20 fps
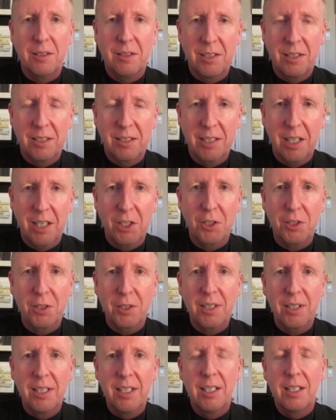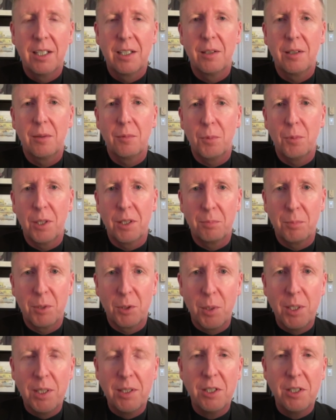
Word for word: discussion with between